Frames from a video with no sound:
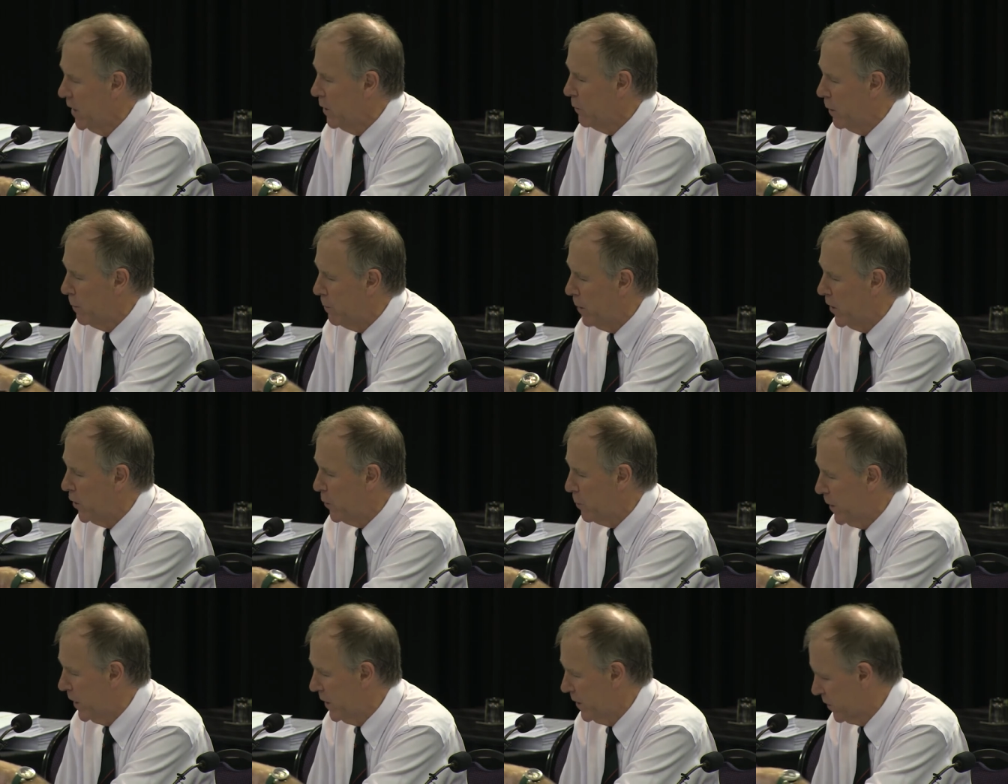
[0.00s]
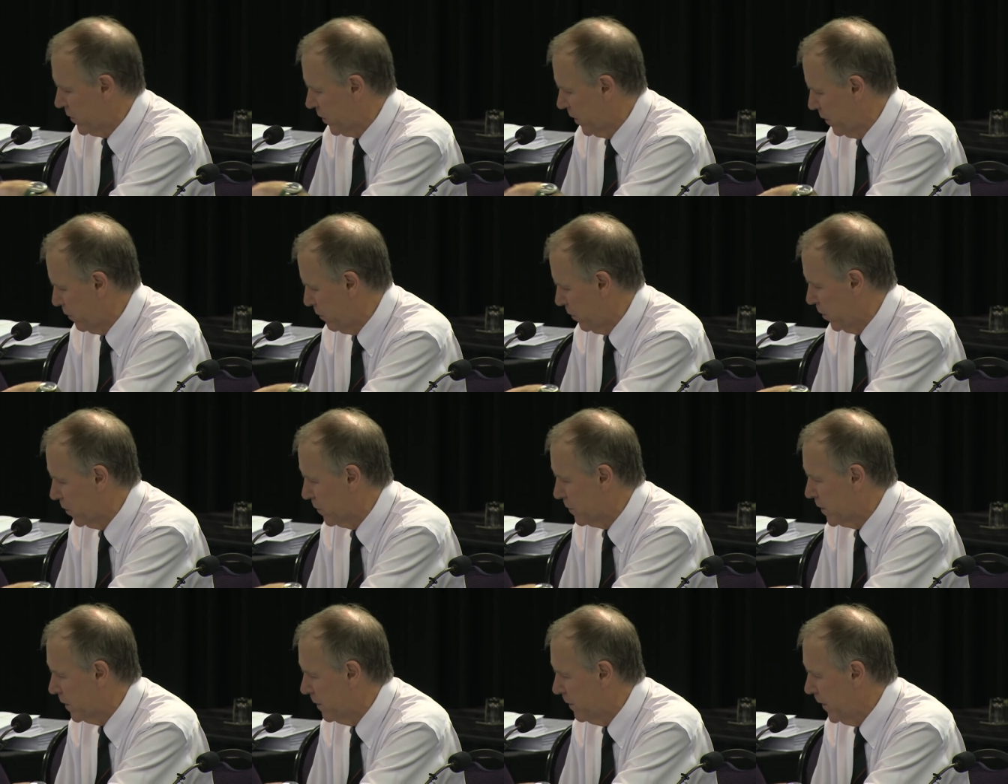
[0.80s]
where both parents are
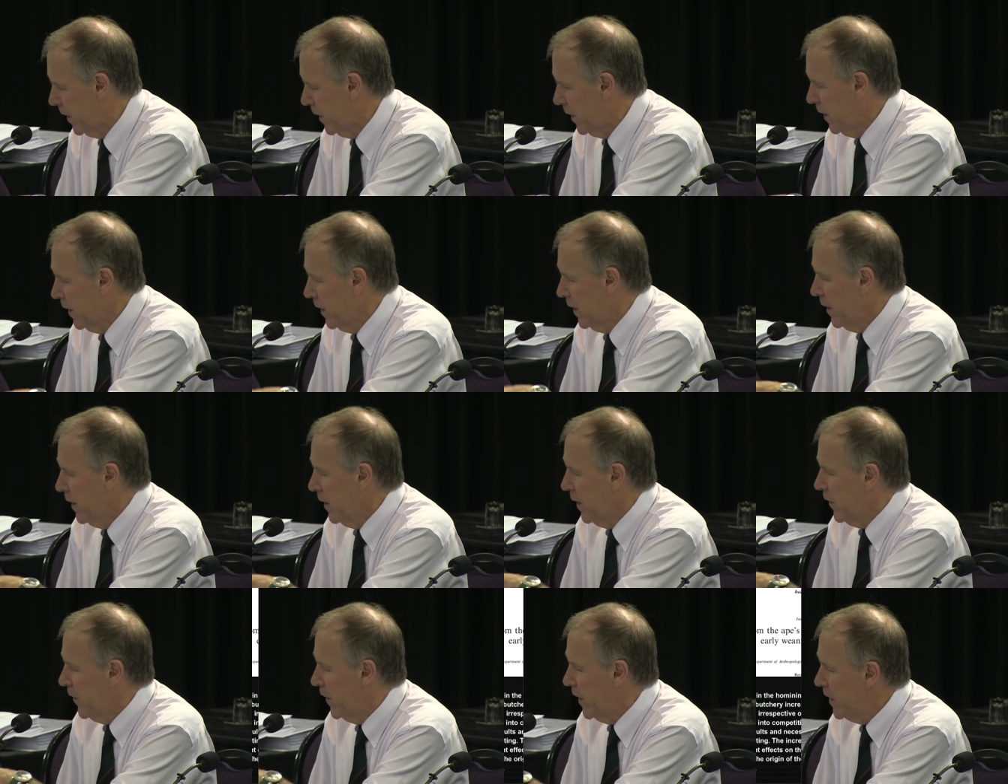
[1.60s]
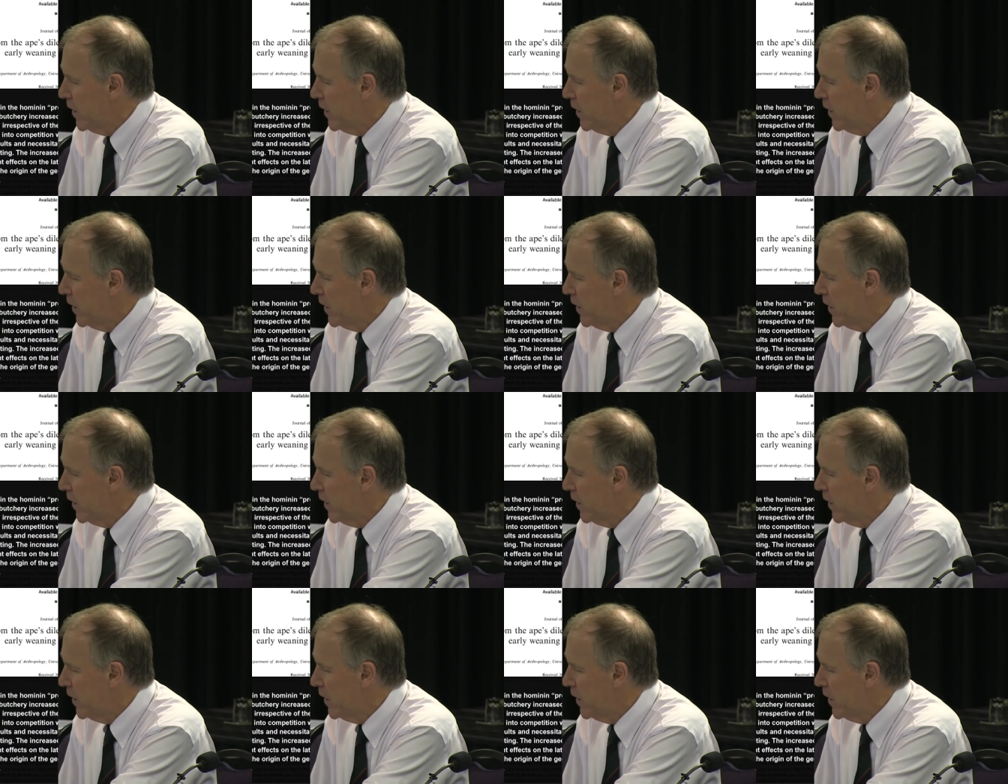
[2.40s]
involved. The